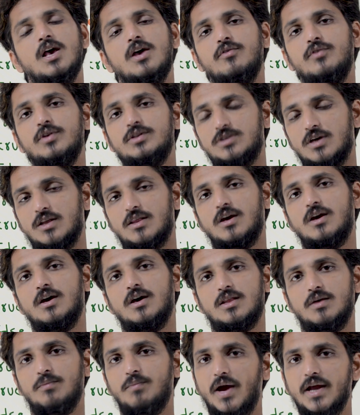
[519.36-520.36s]
which are
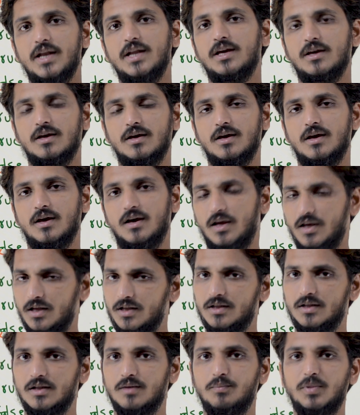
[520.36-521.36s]
uh, remaining uh,
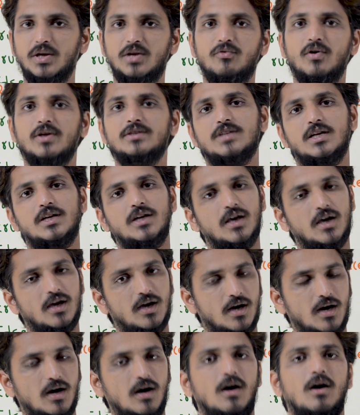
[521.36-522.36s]
in bitwise and
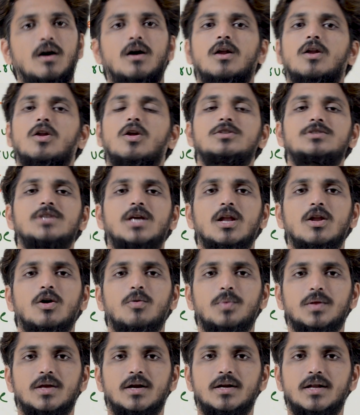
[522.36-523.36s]
uh, logical
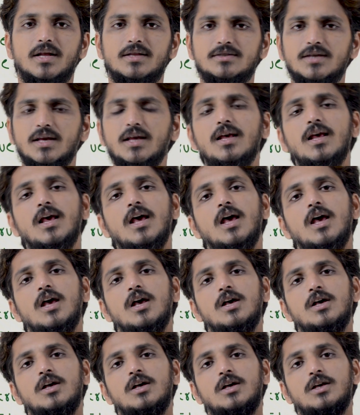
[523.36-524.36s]
operators.
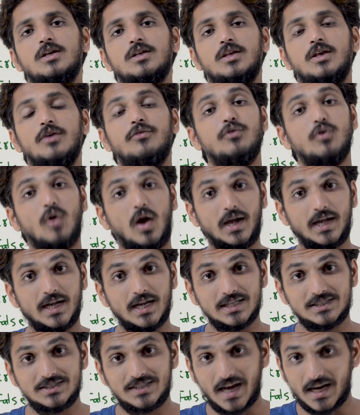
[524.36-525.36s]
If you
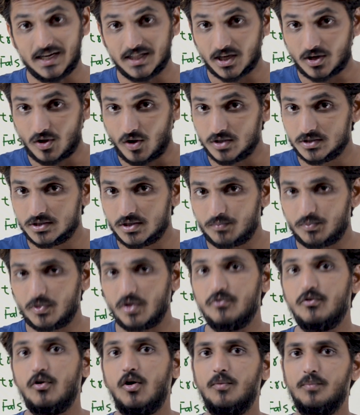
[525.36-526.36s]
understand the concept
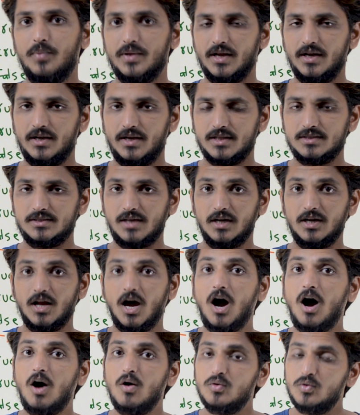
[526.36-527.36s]
of operators and
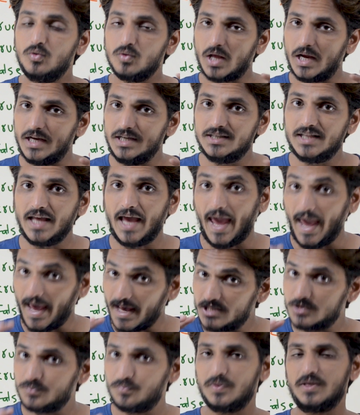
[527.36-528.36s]
how to write the
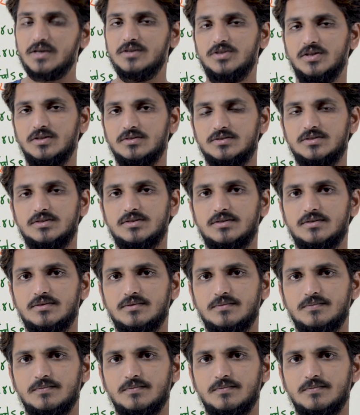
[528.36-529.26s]
expressions,